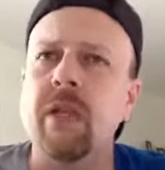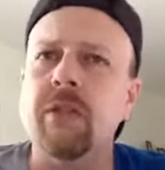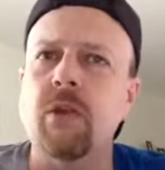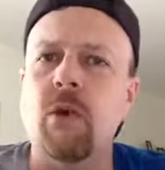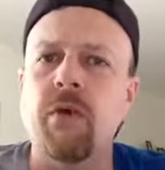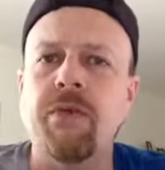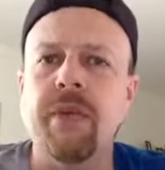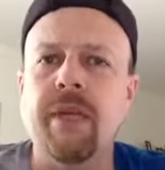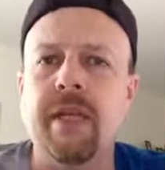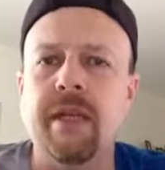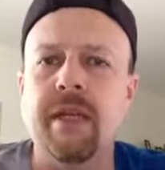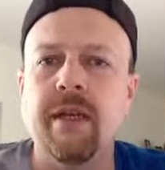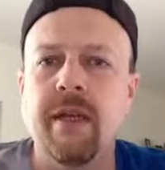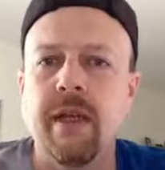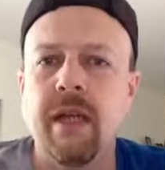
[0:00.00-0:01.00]
hopefully he
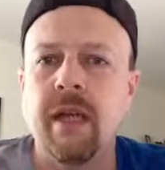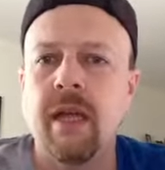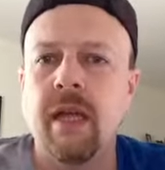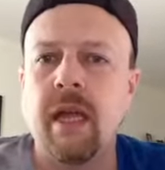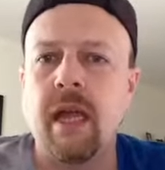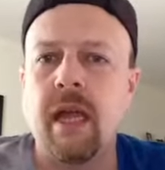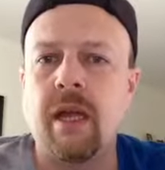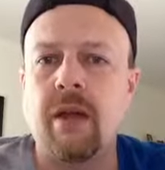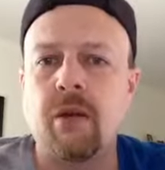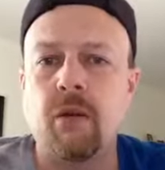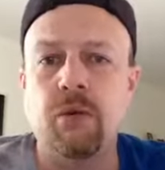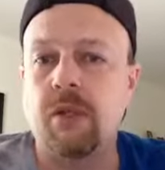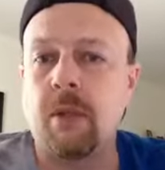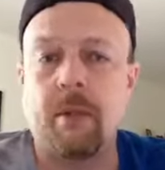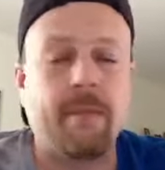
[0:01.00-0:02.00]
can, and I don't know
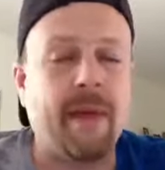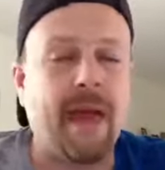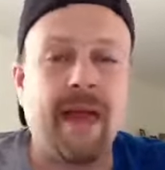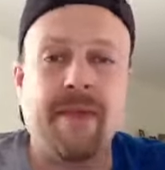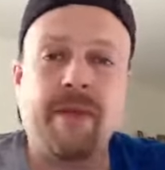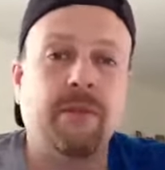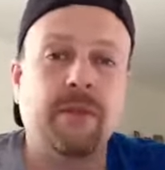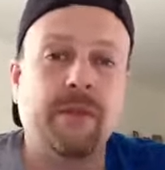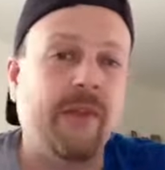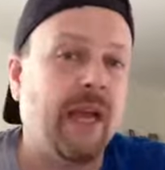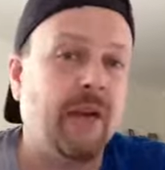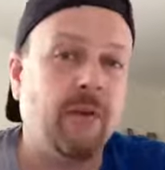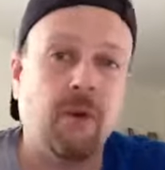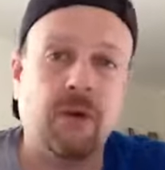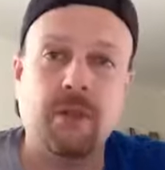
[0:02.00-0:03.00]
who's coming back. If anyone's coming,
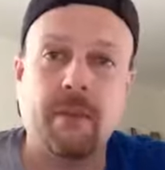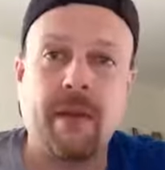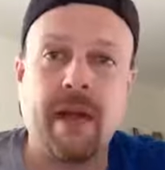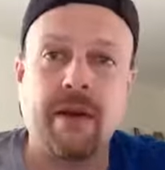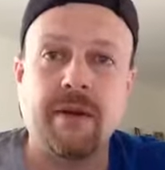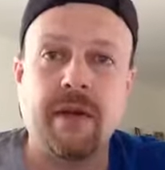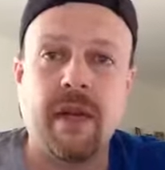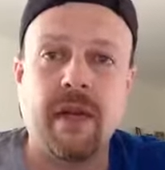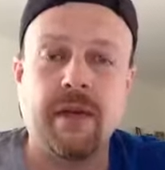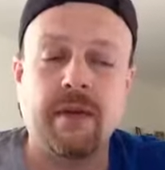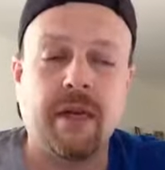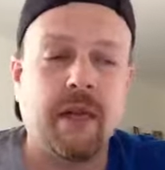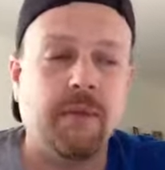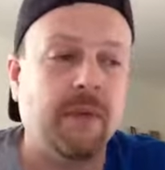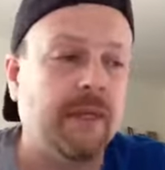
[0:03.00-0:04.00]
Andujar's coming back or not
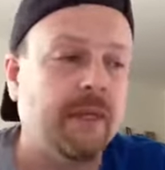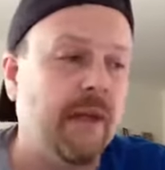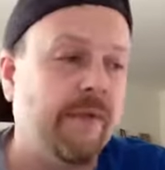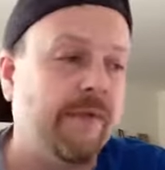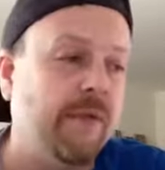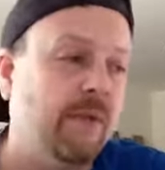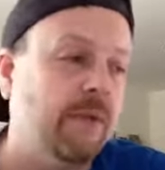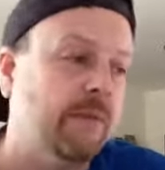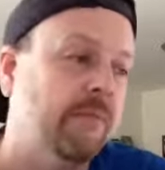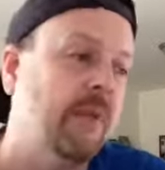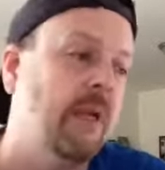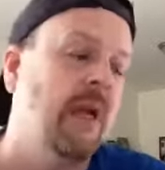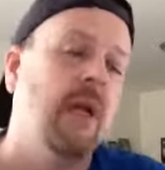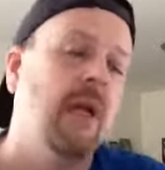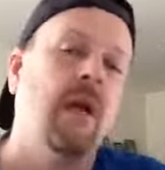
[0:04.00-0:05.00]
tonight, we can definitely use some
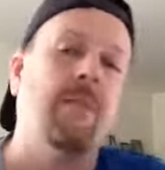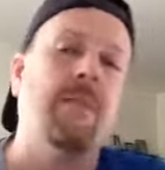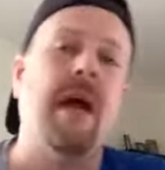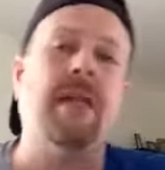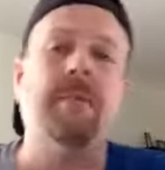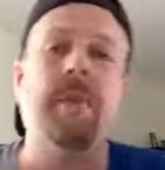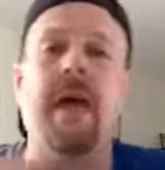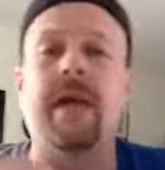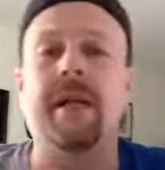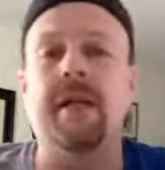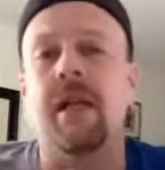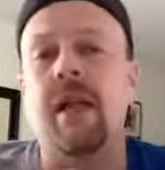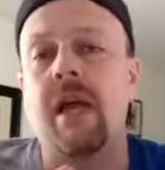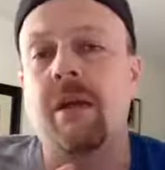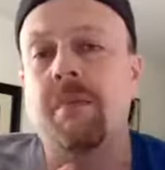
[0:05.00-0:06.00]
bats back in the
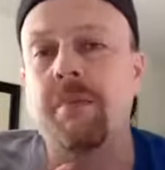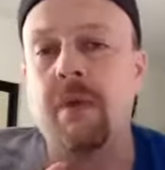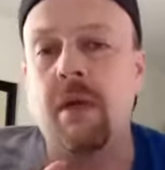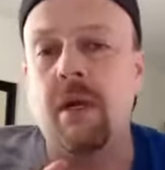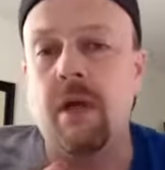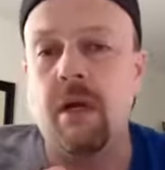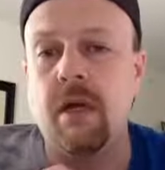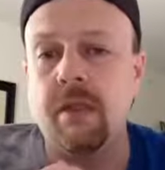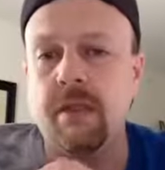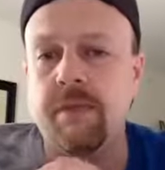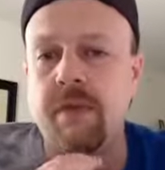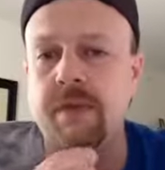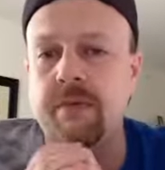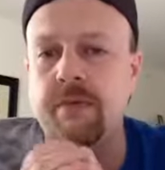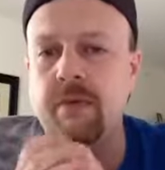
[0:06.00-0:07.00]
lineup,
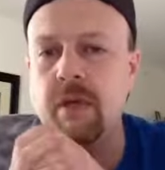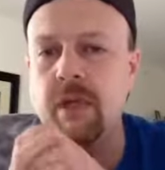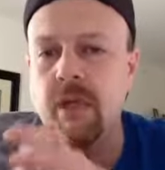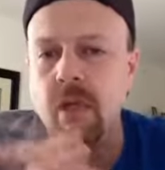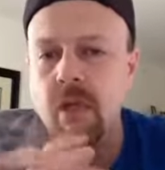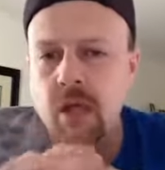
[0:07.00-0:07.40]
defensively well.